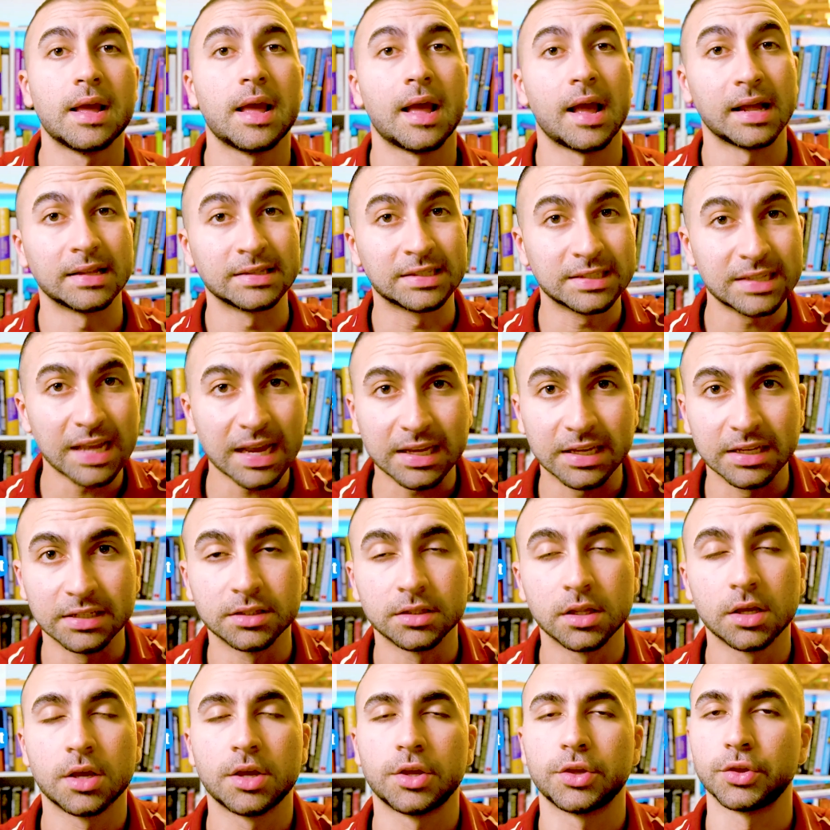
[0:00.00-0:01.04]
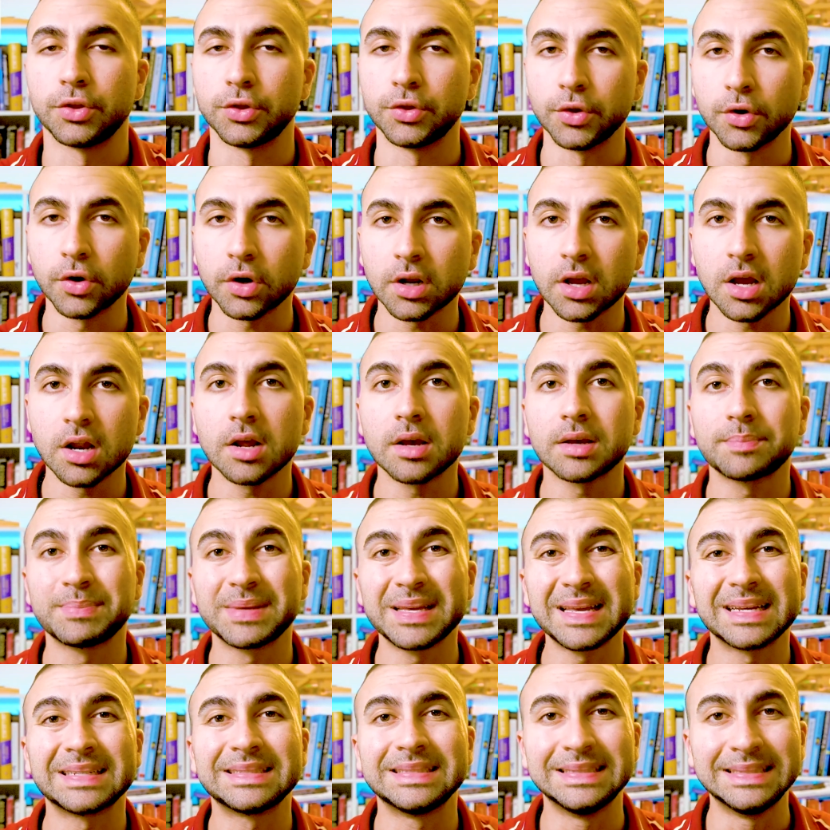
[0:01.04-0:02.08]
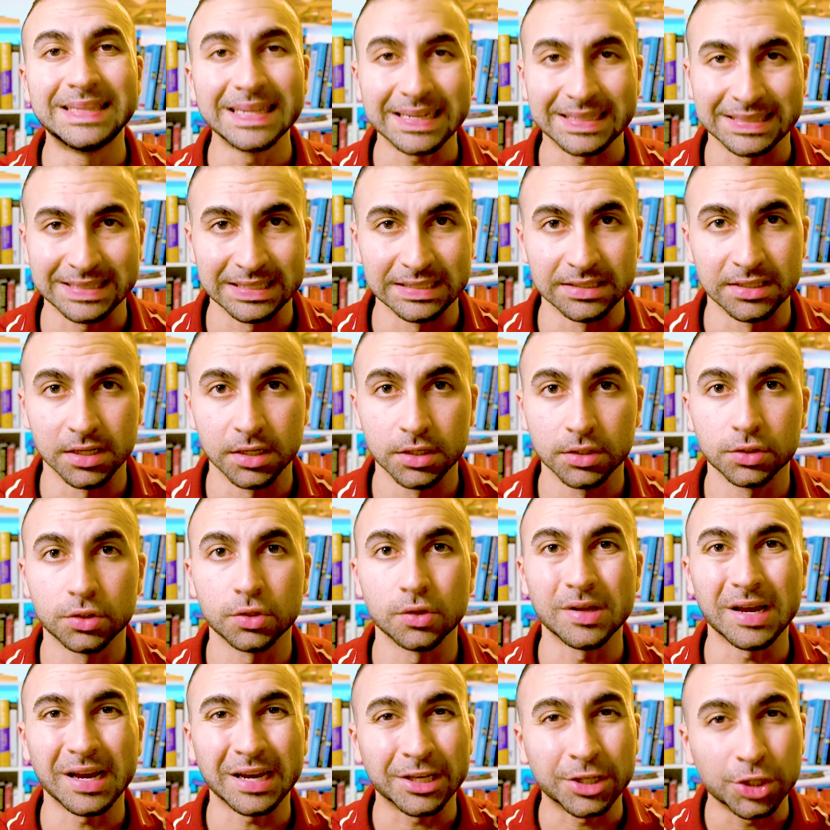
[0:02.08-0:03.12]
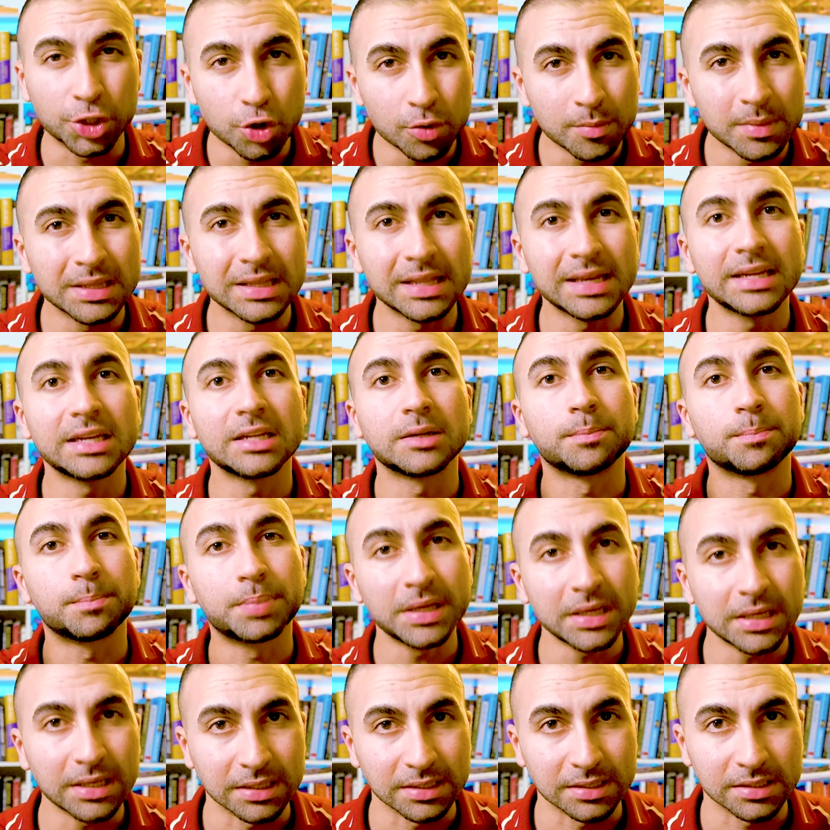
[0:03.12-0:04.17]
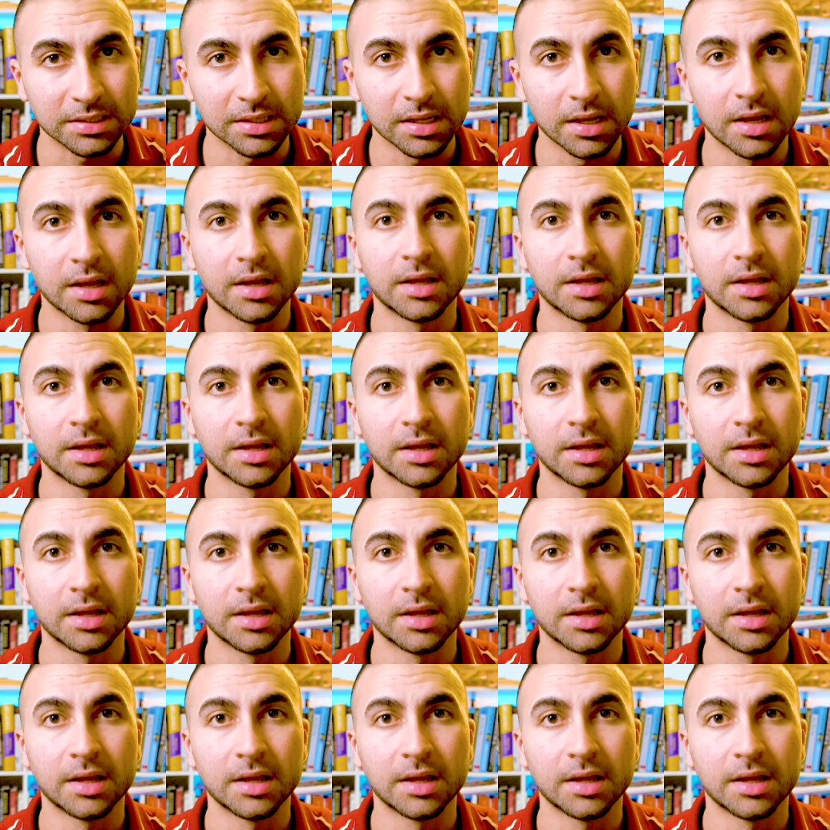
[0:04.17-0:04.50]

and second, you're gonna be addicted to the accumulated peace